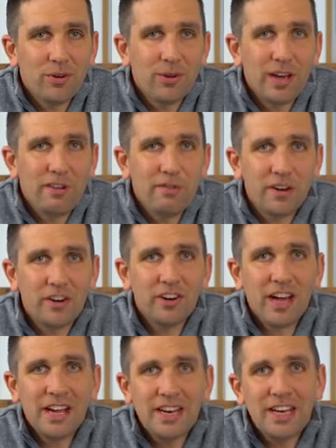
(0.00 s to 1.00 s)
So I
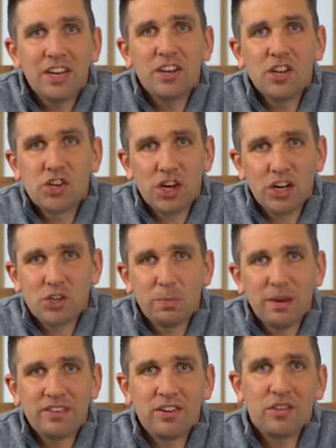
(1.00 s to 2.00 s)
figured I needed to judge
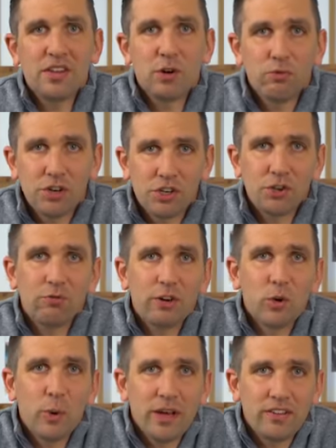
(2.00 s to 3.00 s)
based on the original
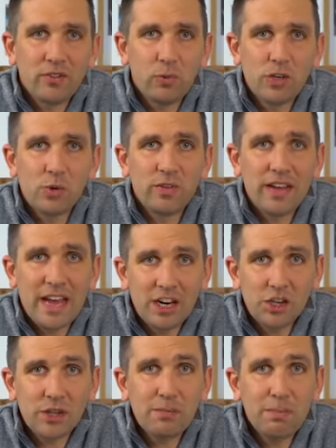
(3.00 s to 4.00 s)
request, which was
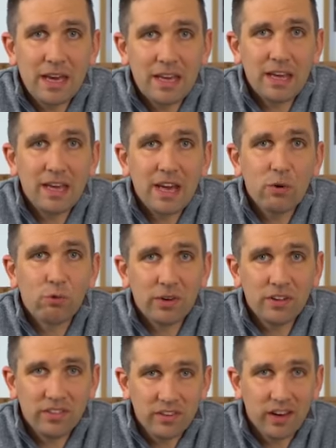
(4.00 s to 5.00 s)
actually making a
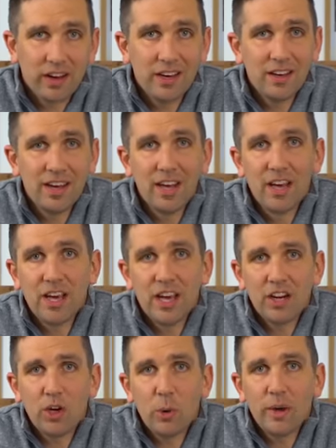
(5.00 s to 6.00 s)
real sign
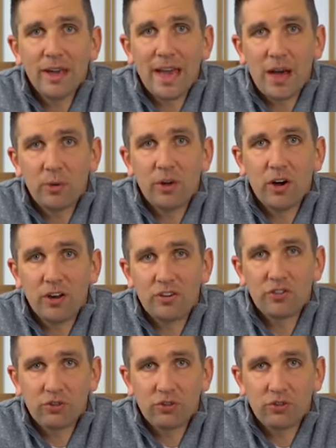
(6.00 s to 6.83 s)
and going out on a